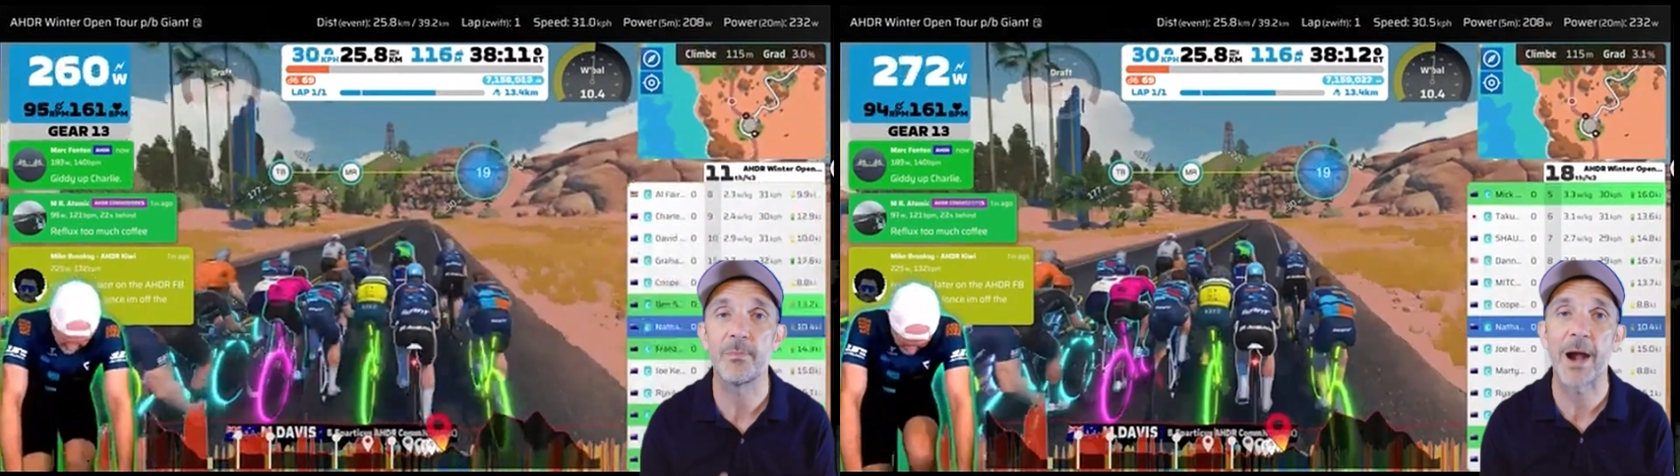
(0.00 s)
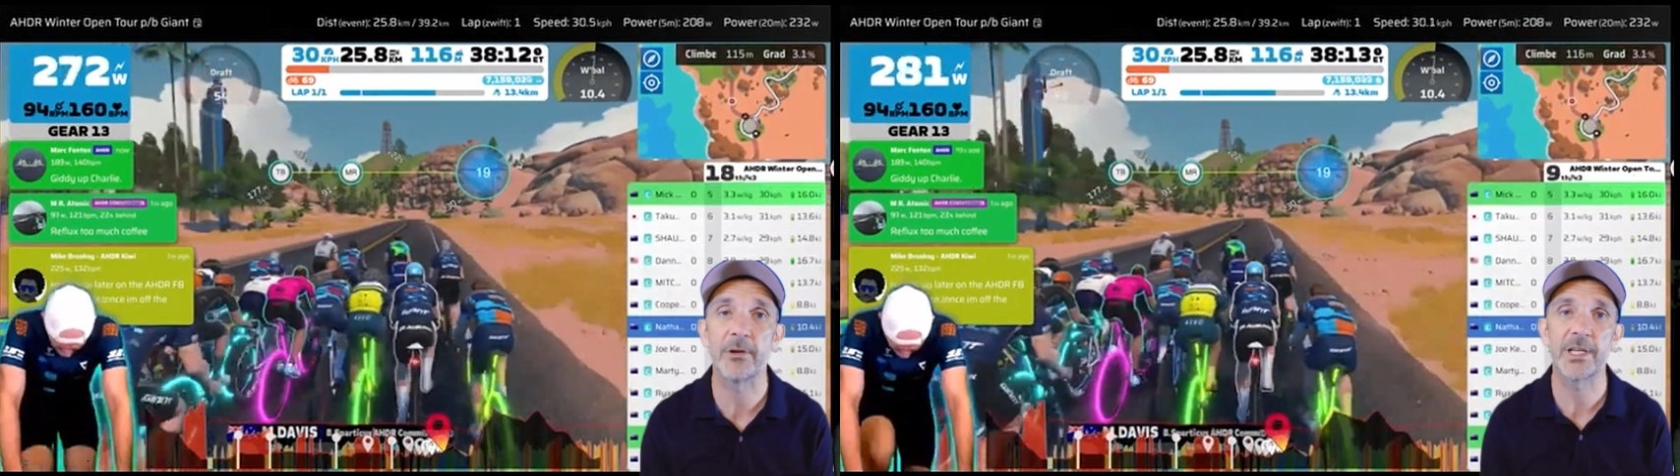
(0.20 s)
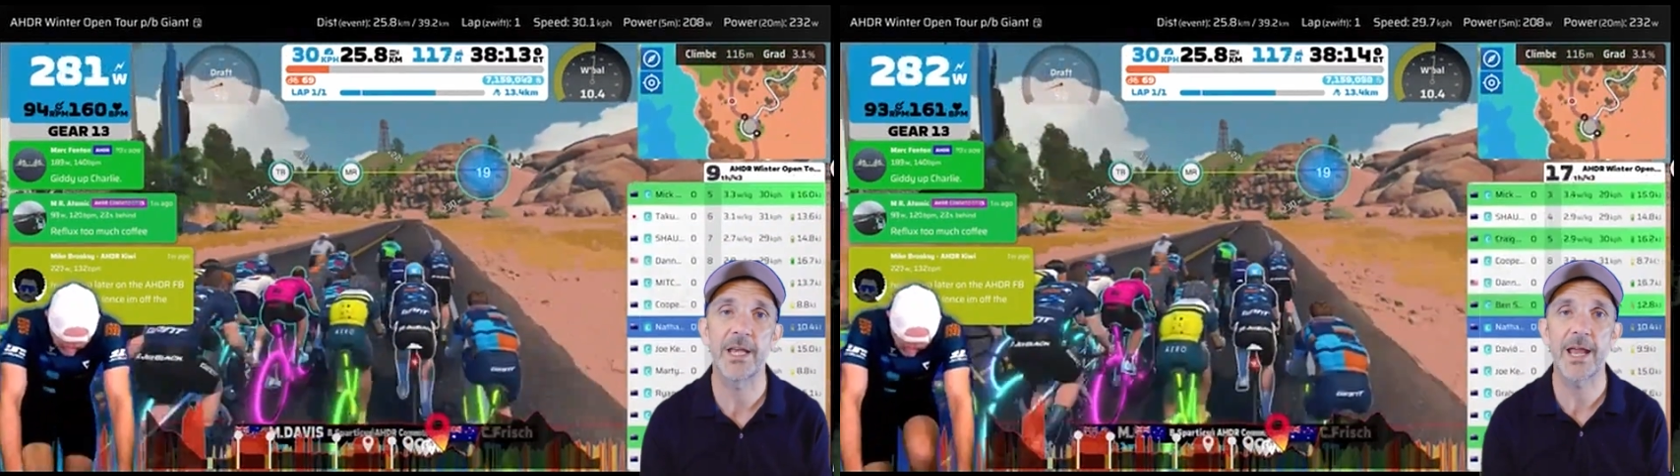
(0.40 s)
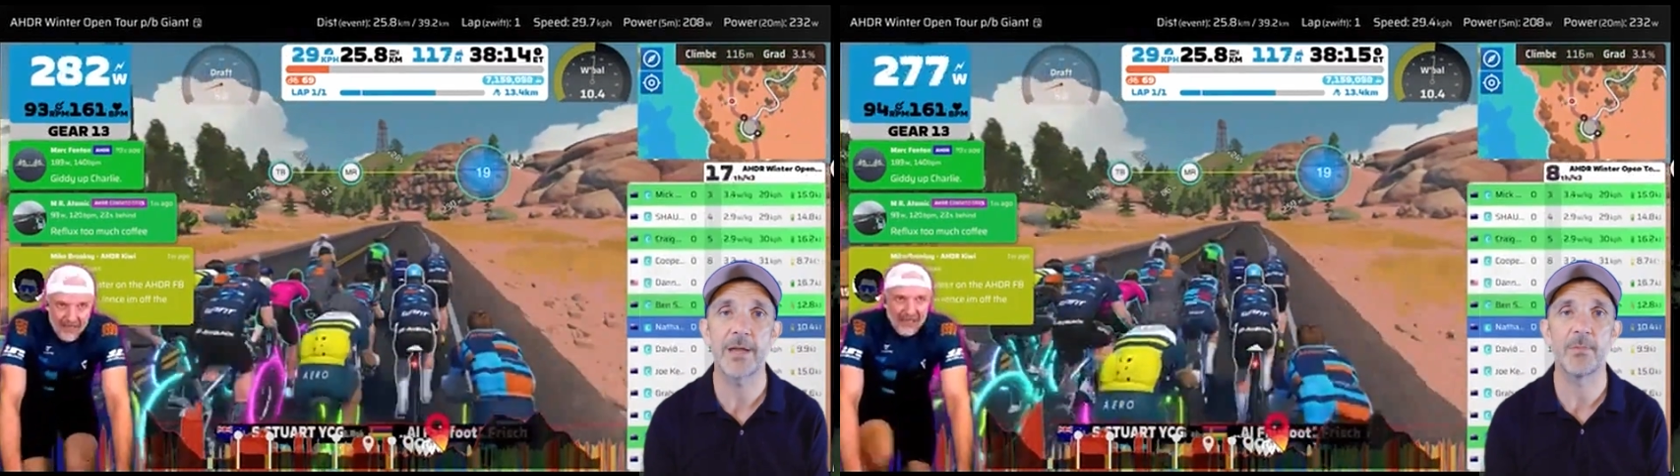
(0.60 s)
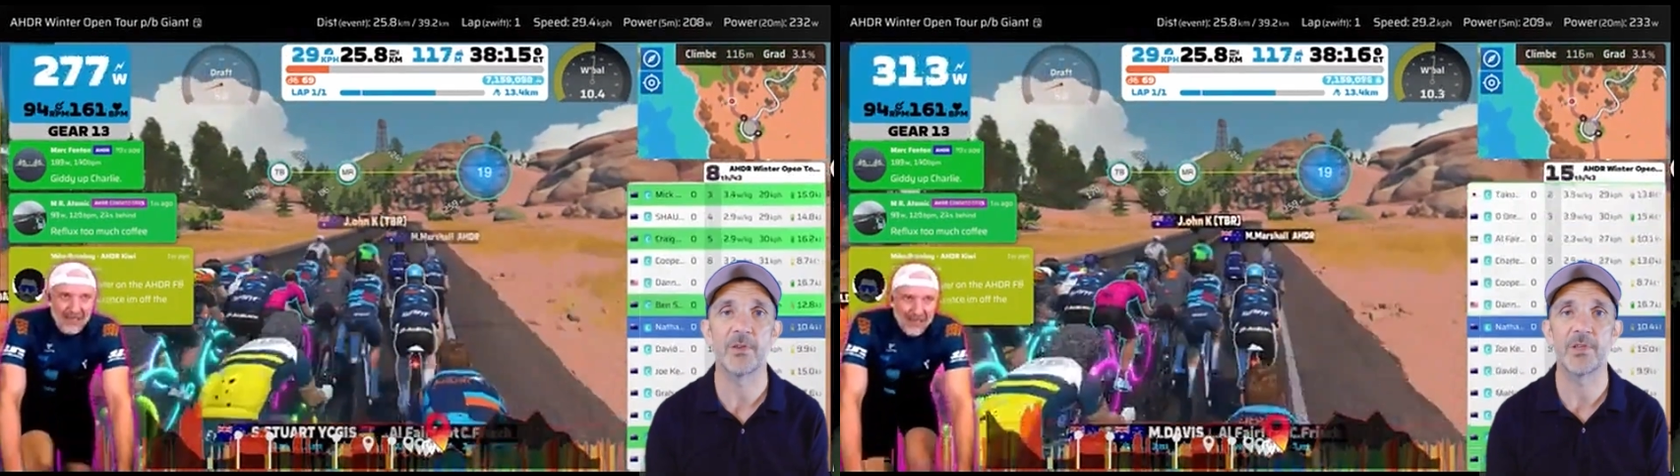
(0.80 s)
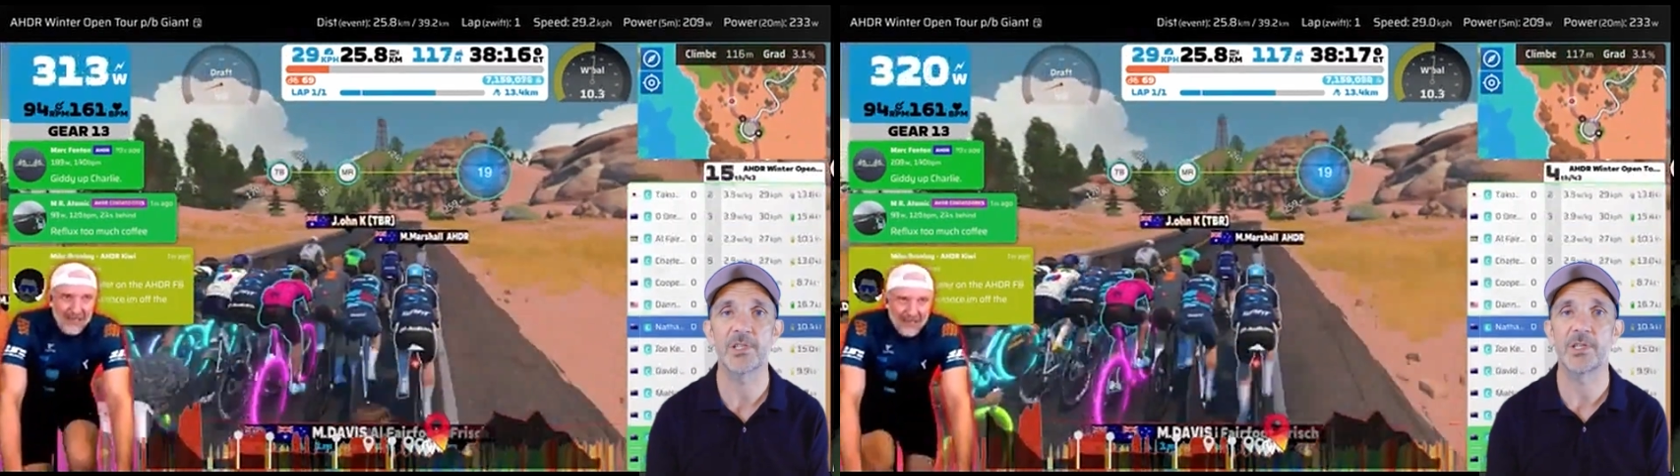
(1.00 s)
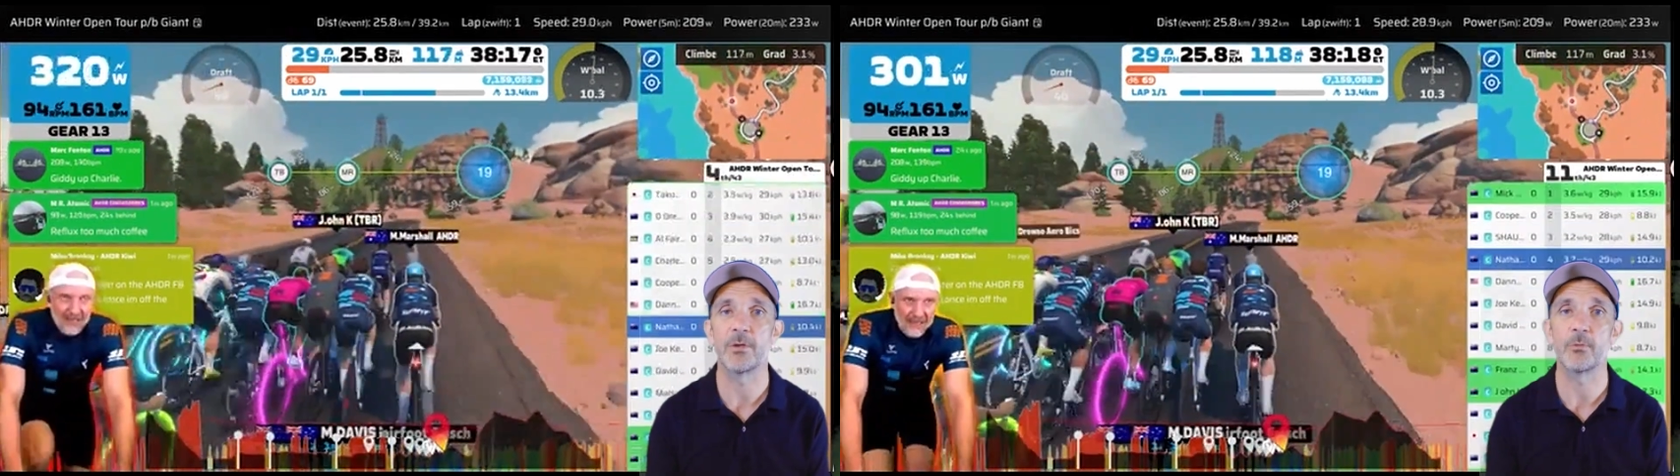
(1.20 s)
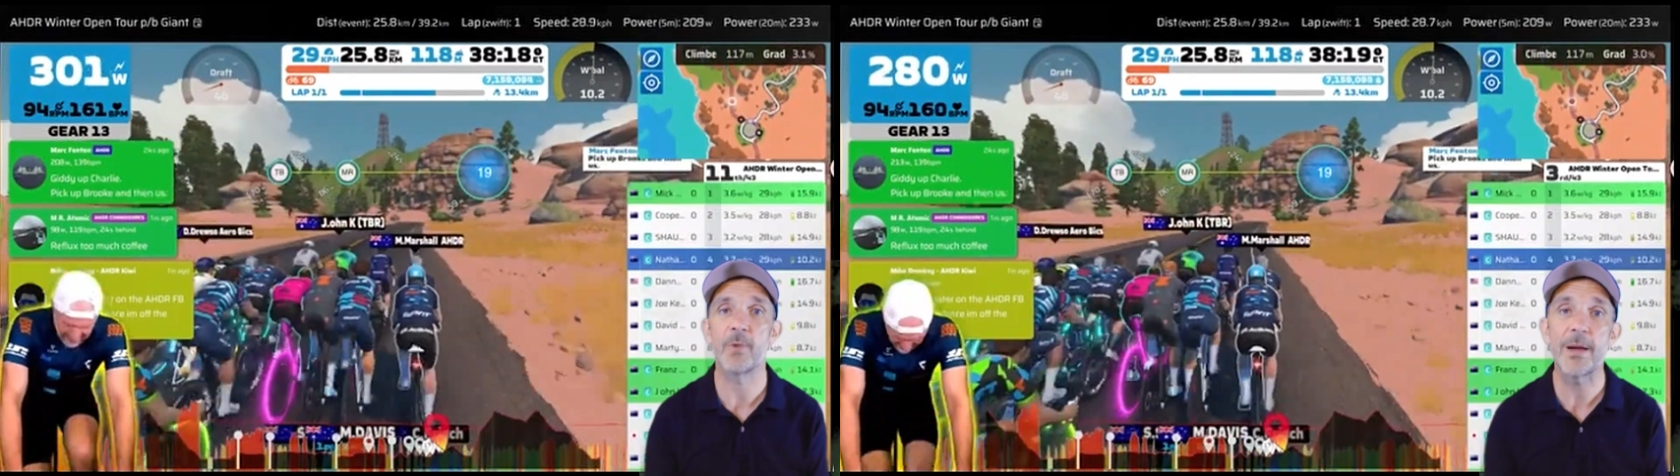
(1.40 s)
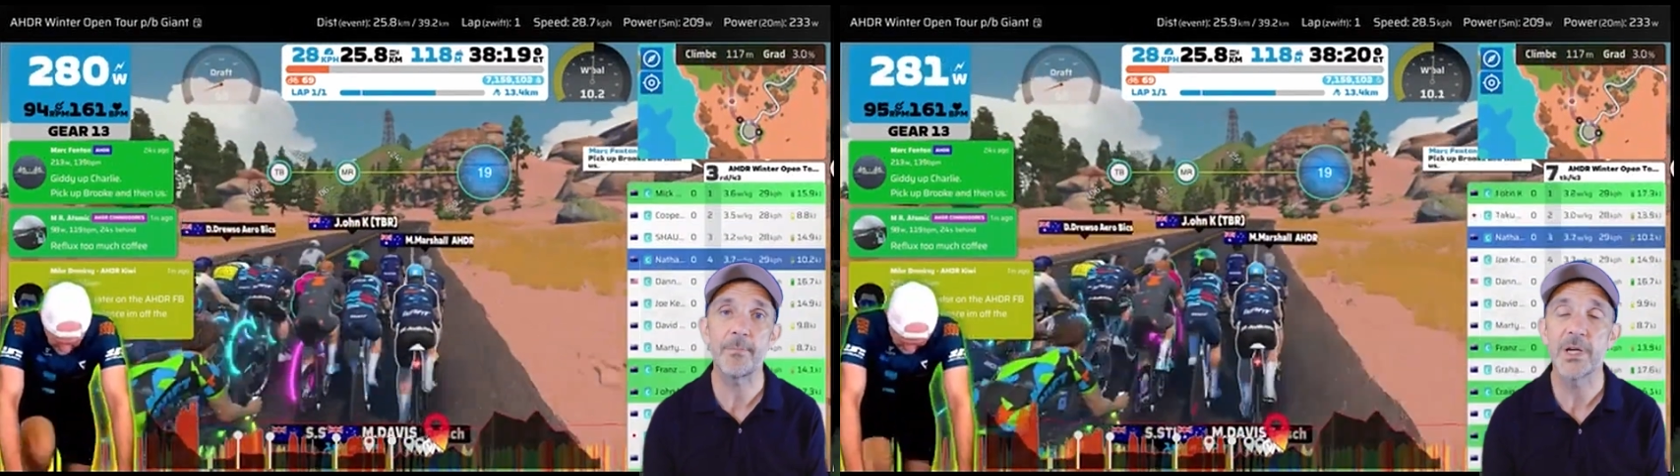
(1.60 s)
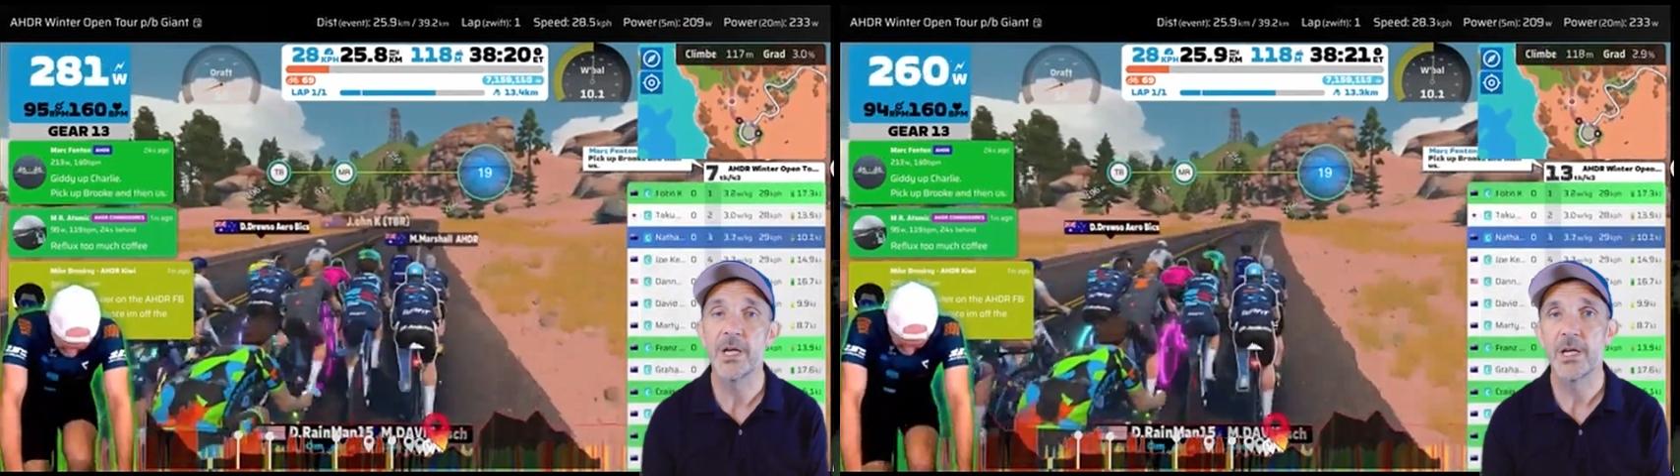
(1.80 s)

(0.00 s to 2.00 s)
parody name of this little ramp